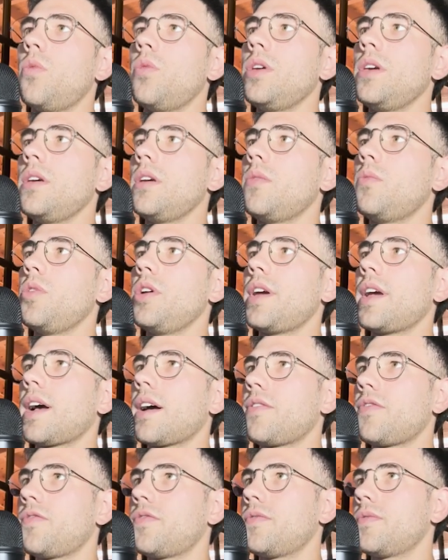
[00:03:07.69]
We
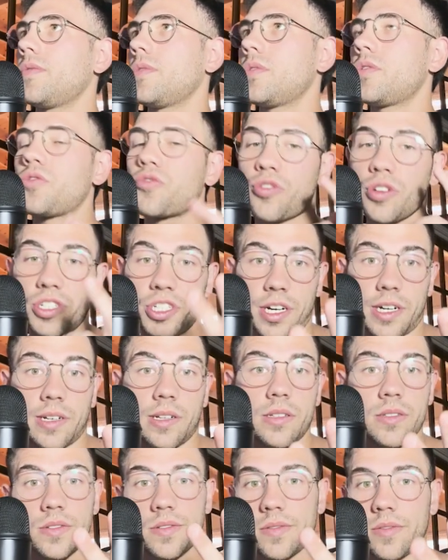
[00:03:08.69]
have three
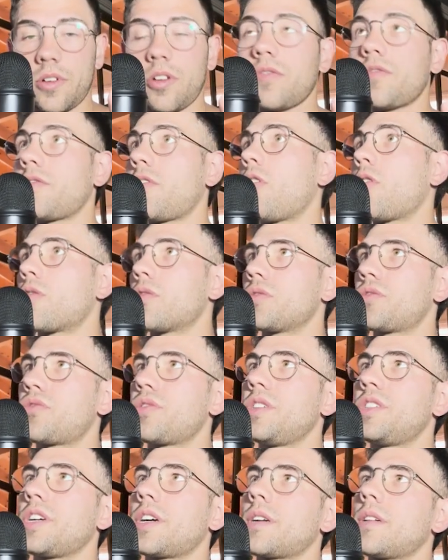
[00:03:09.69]
channels
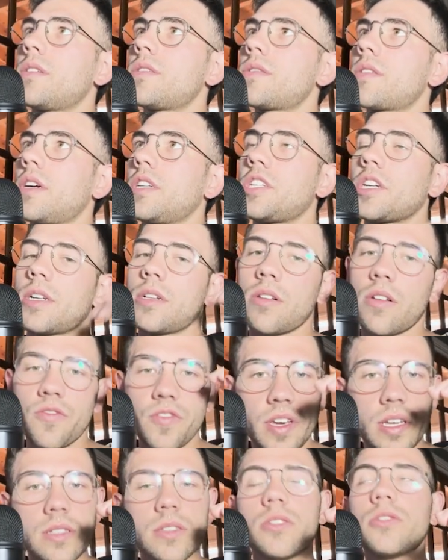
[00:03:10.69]
a channel of
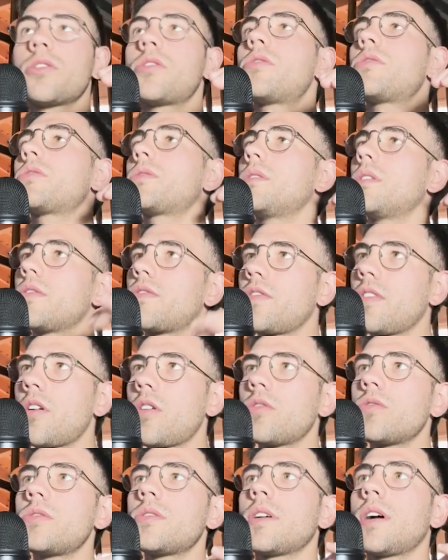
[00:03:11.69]
integers, the
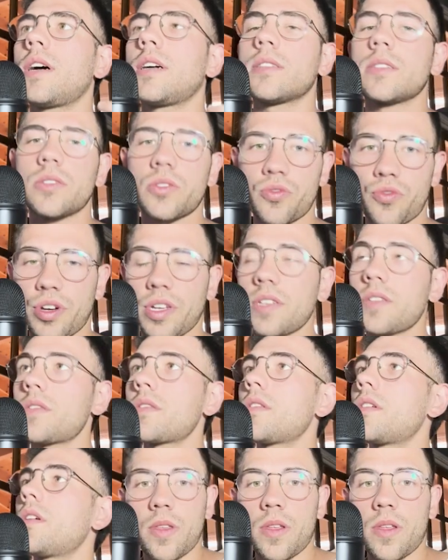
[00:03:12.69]
float, and strings.